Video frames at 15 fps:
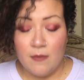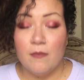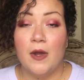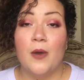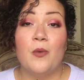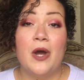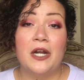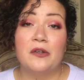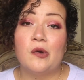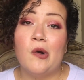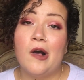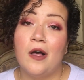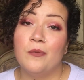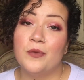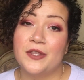My one
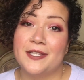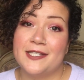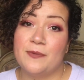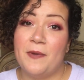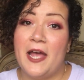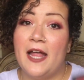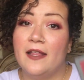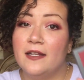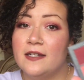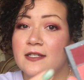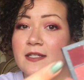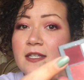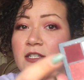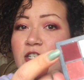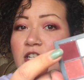qualm with this palette
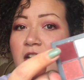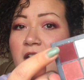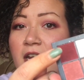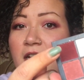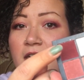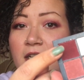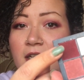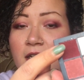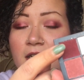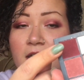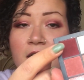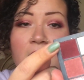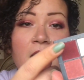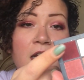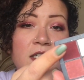is this shade.
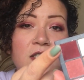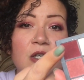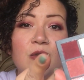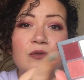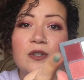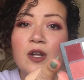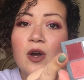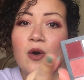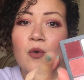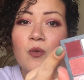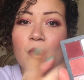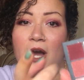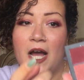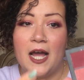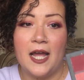I don't know
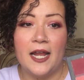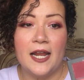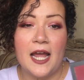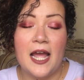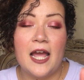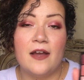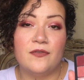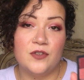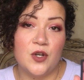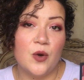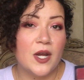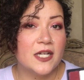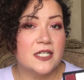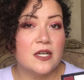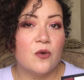why. I have
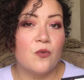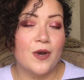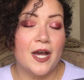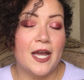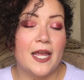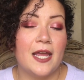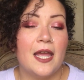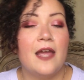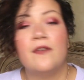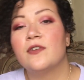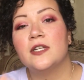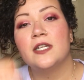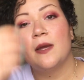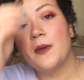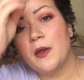no idea why.
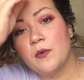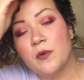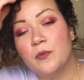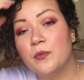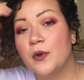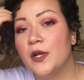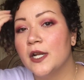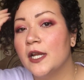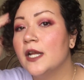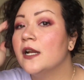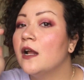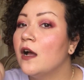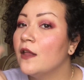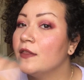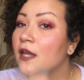Every time I would put
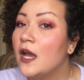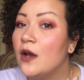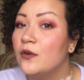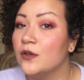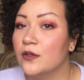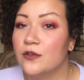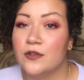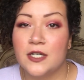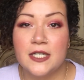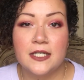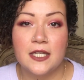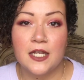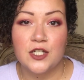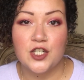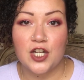it on the outer
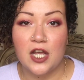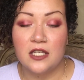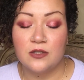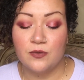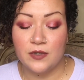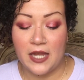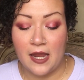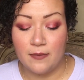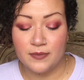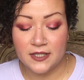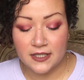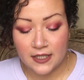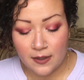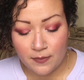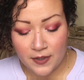crease, it just kept
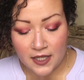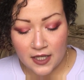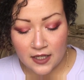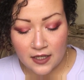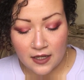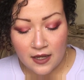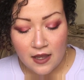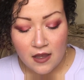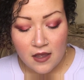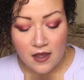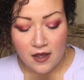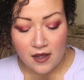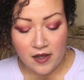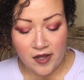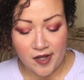skipping.
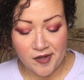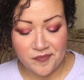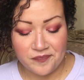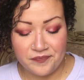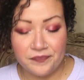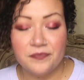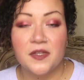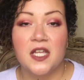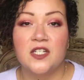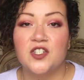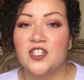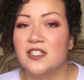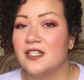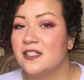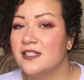It
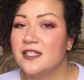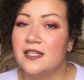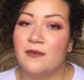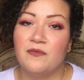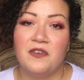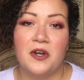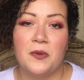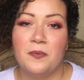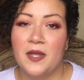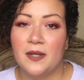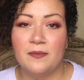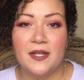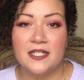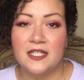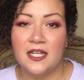just didn't seem very
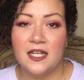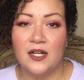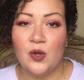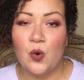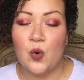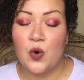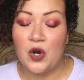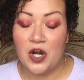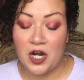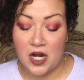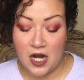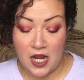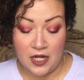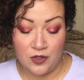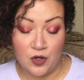pigmented,
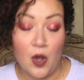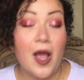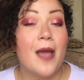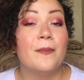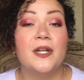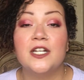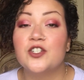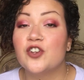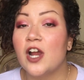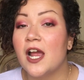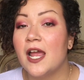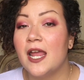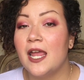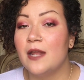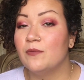or I don't know. I'm gonna
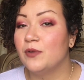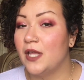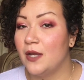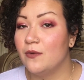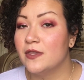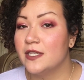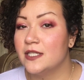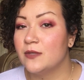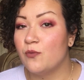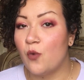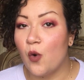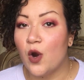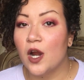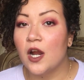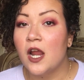try and play with this
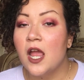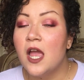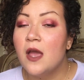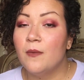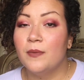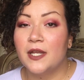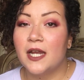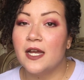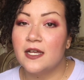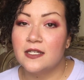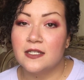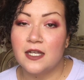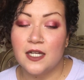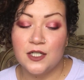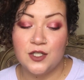more
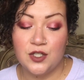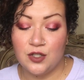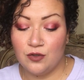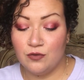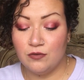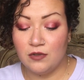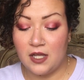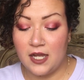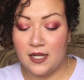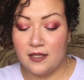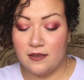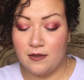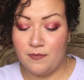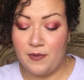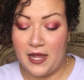because I do
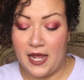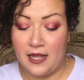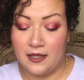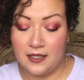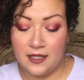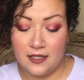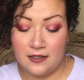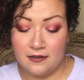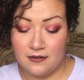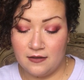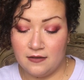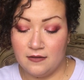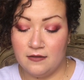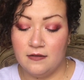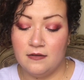like the palette.
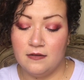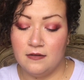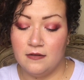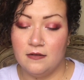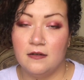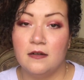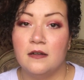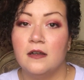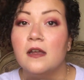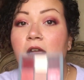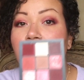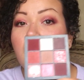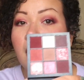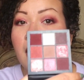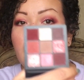
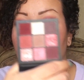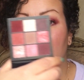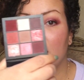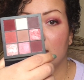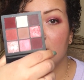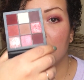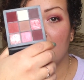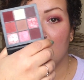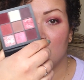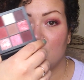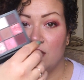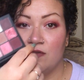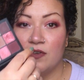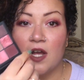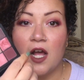I like the
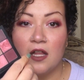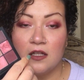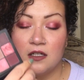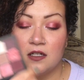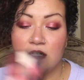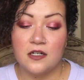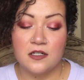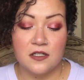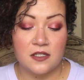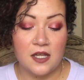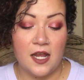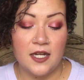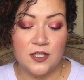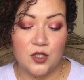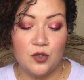selection of colors.
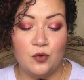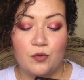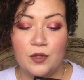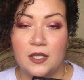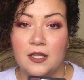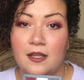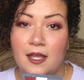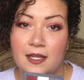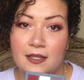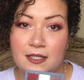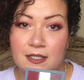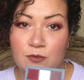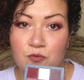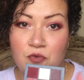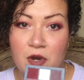I do really like
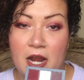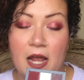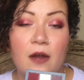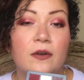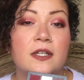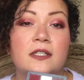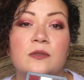this brown.